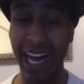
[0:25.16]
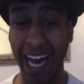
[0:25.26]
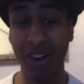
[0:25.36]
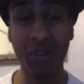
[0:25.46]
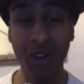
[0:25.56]

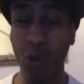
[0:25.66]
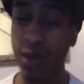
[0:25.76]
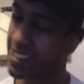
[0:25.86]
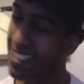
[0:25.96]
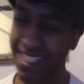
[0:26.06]
I don't know
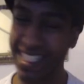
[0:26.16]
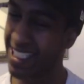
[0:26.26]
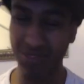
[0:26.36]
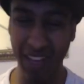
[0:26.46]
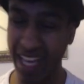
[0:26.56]
what's in
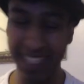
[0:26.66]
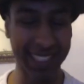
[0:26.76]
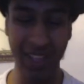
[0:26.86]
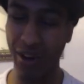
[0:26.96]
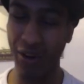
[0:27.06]
these, man,
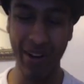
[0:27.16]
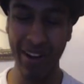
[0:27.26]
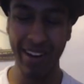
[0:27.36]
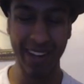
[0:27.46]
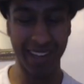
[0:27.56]
so
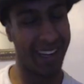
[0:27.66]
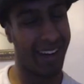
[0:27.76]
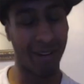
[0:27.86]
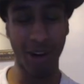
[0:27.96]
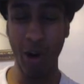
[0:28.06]

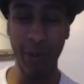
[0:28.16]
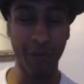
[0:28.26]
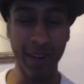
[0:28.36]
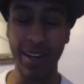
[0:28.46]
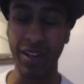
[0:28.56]
we're
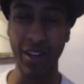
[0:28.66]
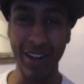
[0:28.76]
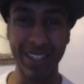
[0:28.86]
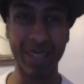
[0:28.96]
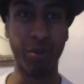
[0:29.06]
hoping for a
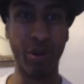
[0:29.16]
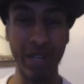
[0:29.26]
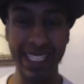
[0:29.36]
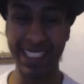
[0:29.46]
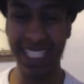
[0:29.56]
good,
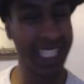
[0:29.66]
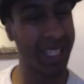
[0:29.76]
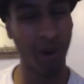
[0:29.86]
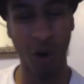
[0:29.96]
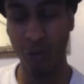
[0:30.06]
complete
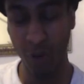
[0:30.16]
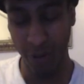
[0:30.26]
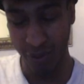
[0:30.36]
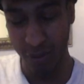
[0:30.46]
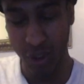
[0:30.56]
team, hopefully
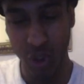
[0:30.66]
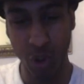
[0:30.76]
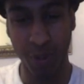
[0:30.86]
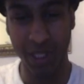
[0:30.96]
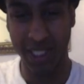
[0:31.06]
a few
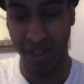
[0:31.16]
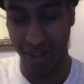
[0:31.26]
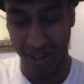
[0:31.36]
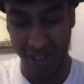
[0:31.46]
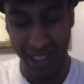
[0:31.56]

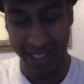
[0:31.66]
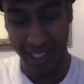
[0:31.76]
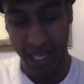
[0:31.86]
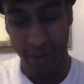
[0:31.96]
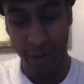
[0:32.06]

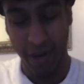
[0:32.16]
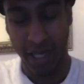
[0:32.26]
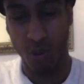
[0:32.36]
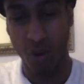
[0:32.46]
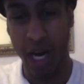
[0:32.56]
superstars, maybe
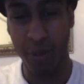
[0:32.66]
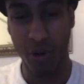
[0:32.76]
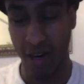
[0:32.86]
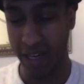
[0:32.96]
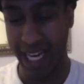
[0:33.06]
like a Rob
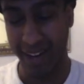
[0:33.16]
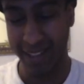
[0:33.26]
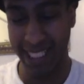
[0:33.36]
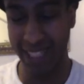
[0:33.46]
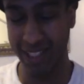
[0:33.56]

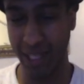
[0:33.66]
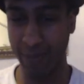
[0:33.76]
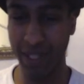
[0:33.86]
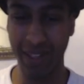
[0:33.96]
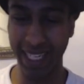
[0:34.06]
Gronkowski or
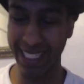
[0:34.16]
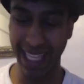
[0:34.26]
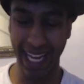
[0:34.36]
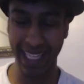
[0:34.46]
something like that.